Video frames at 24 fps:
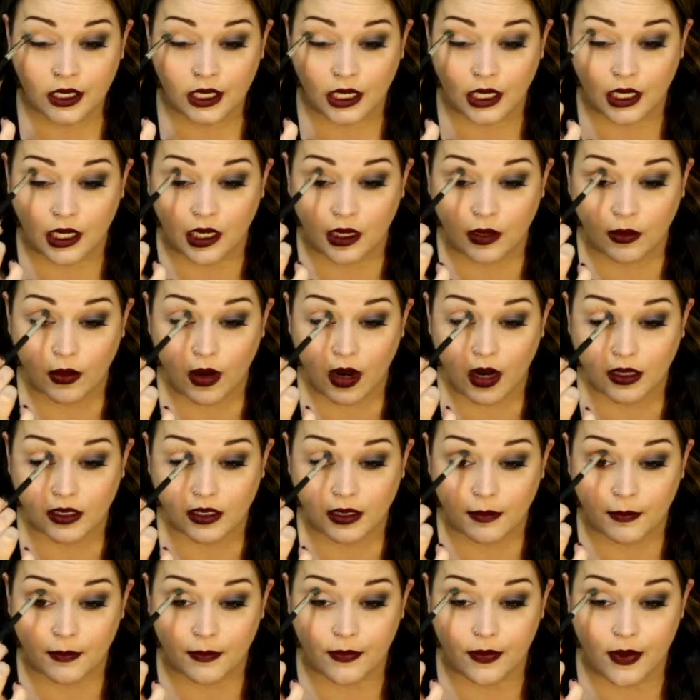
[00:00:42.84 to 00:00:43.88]
and I rocked
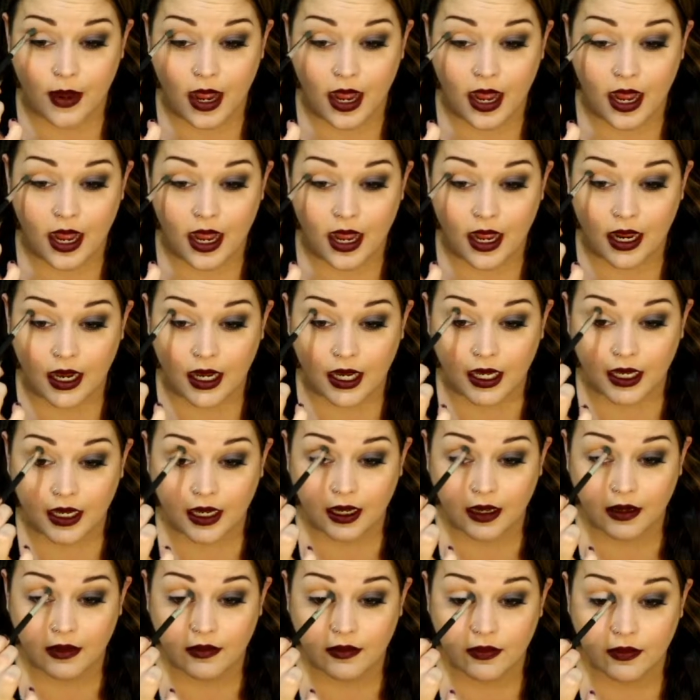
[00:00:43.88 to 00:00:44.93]
it back
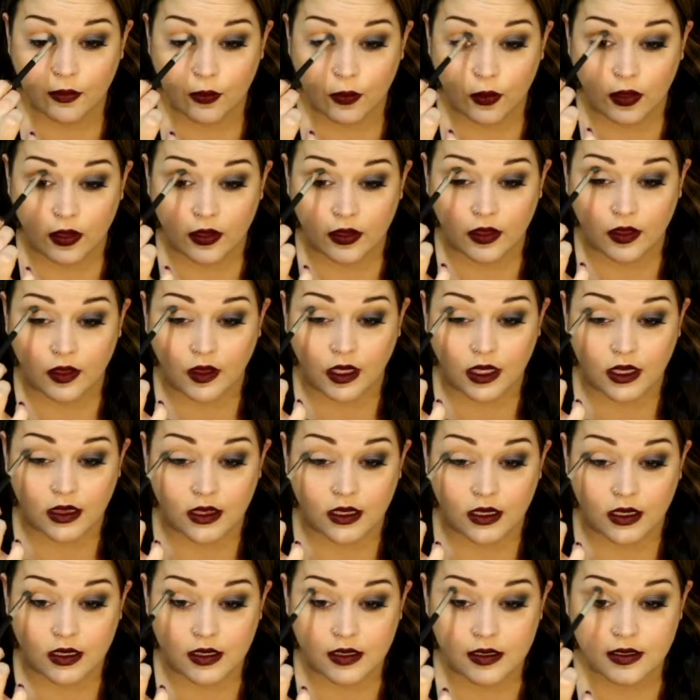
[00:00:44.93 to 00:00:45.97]
and forth like
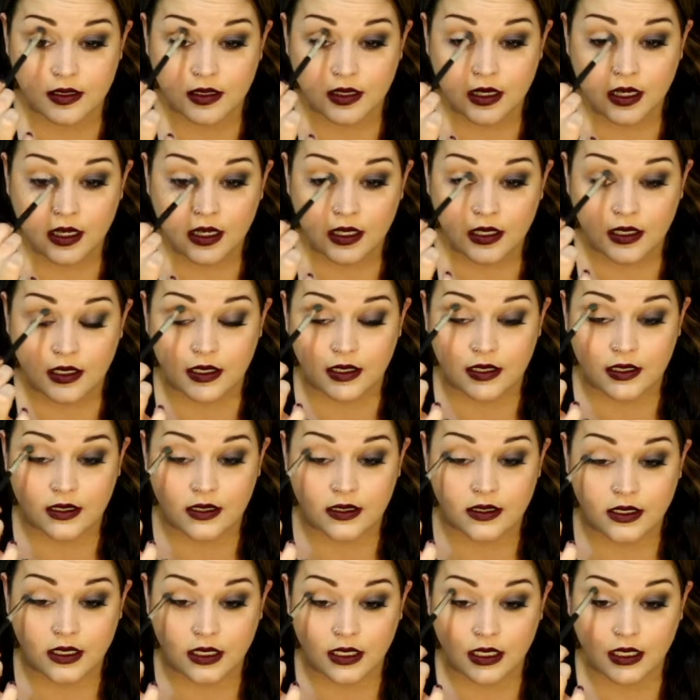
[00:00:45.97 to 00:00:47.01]
this. This
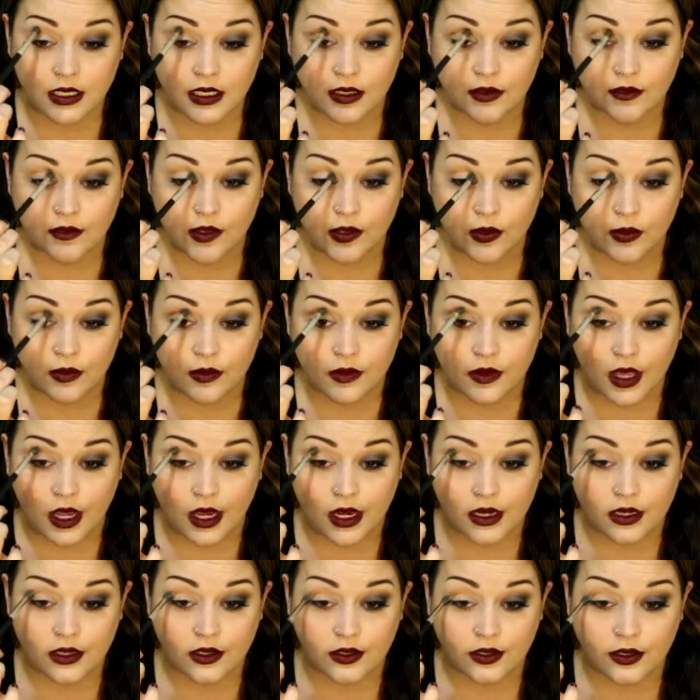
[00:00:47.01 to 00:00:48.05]
is going to give you
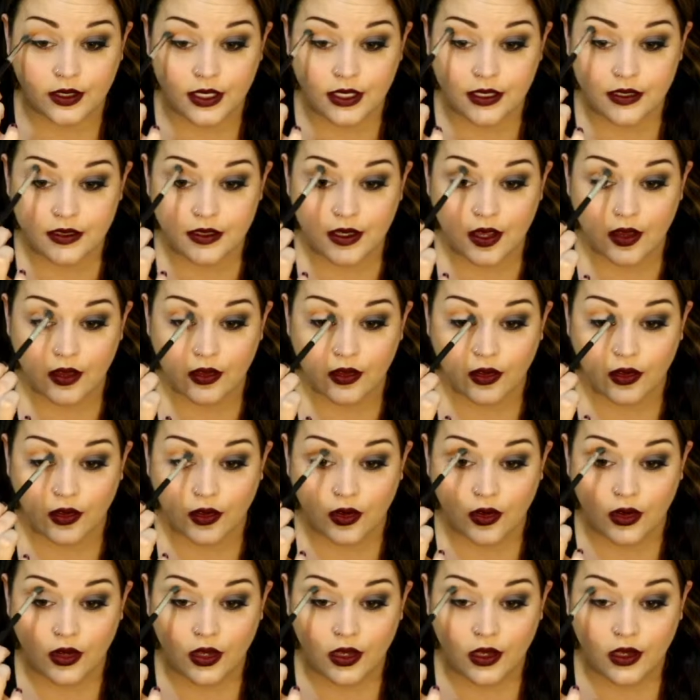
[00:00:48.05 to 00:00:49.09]
that crease
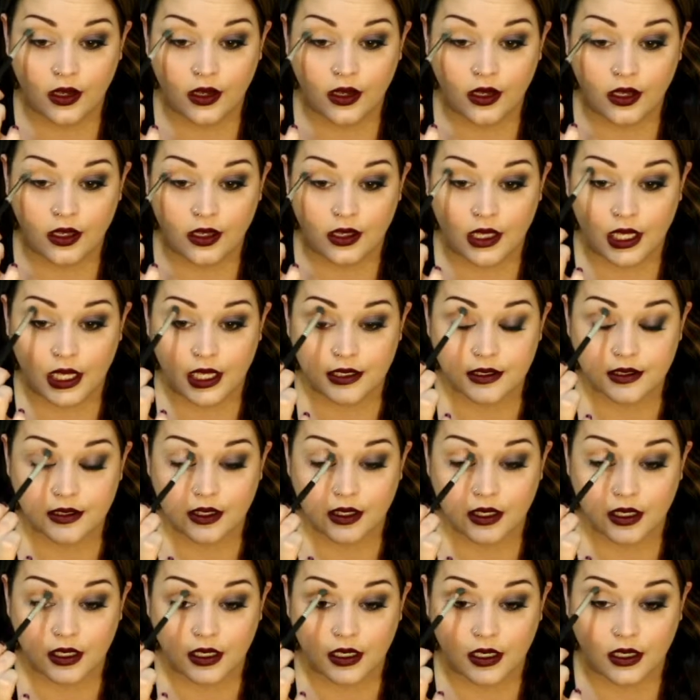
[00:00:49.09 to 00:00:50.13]
color that's
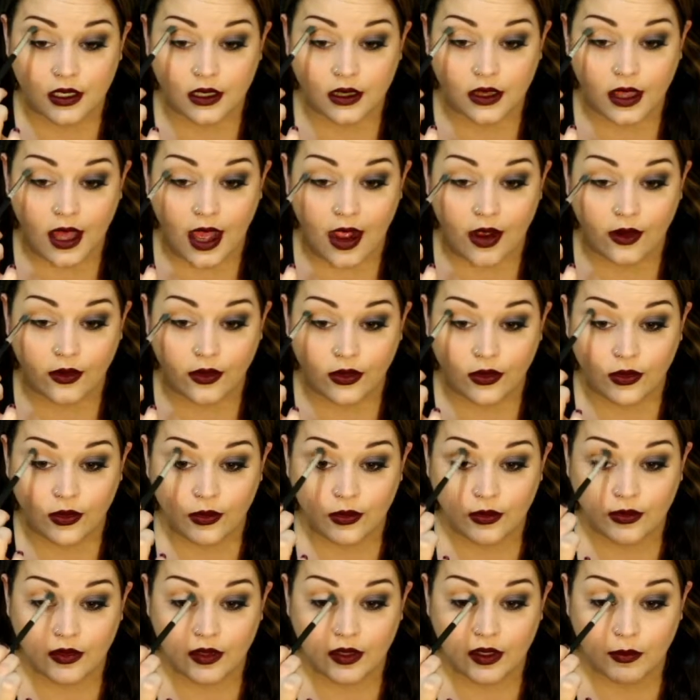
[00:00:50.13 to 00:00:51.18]
going to allow
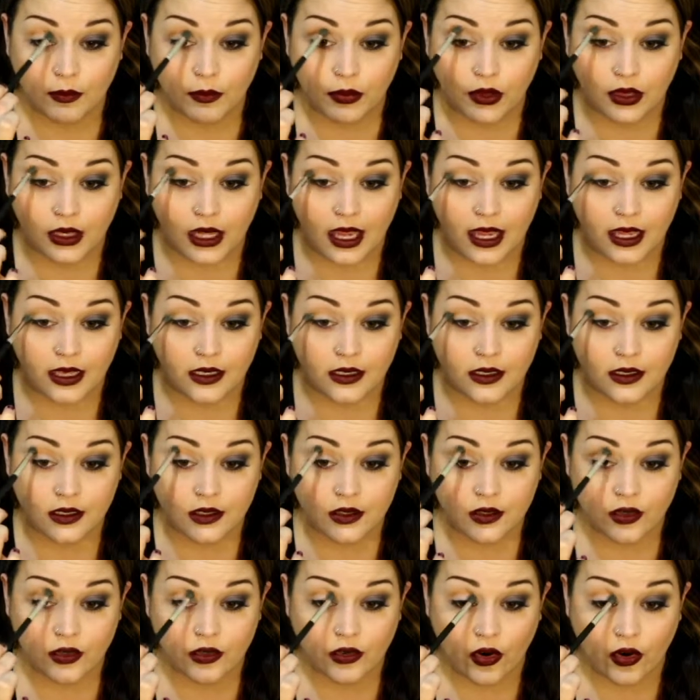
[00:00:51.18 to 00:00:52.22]
you to blend
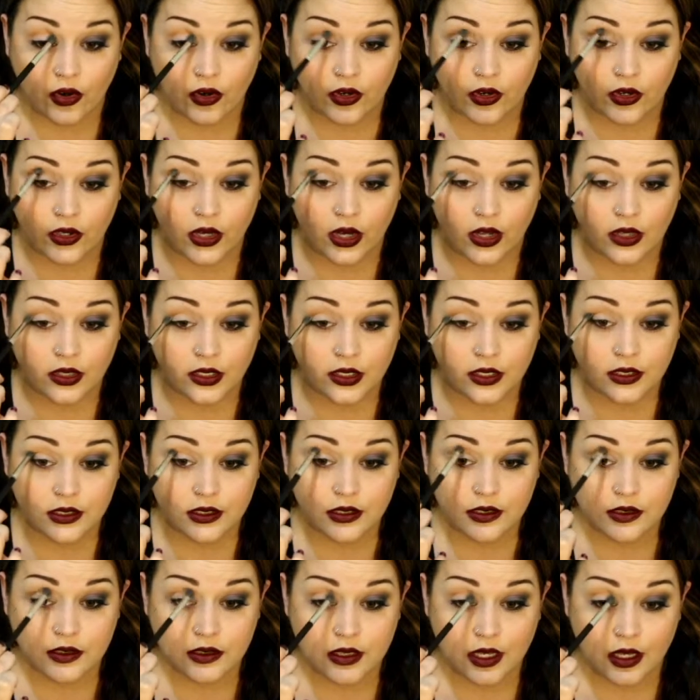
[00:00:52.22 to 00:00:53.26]
the darker
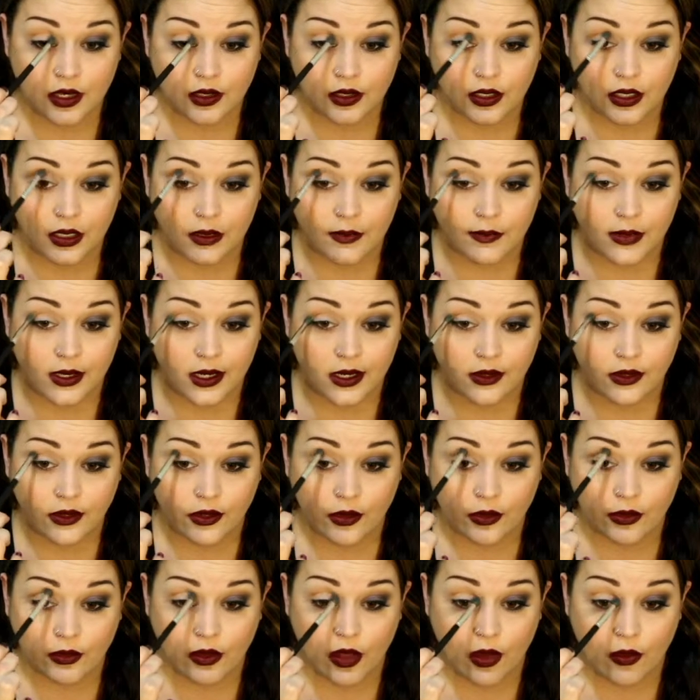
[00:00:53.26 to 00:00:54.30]
colors that are going to be on
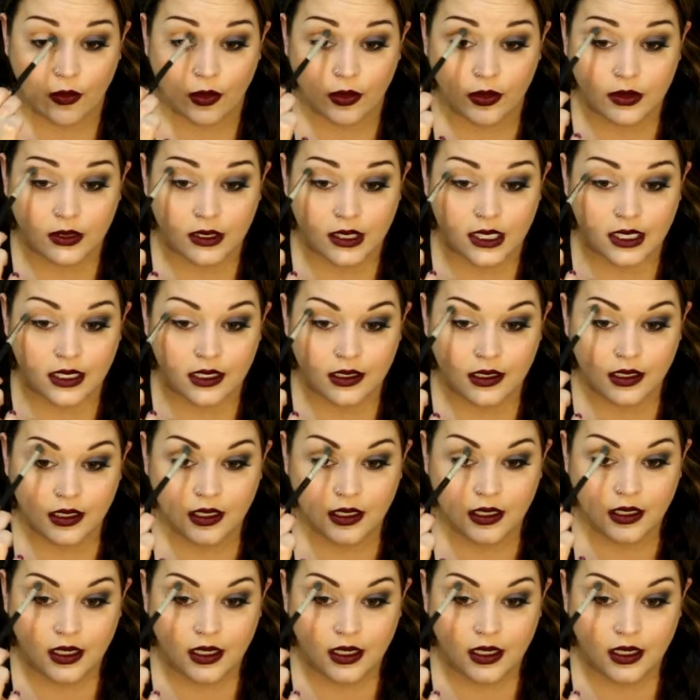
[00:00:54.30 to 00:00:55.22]
your lower lid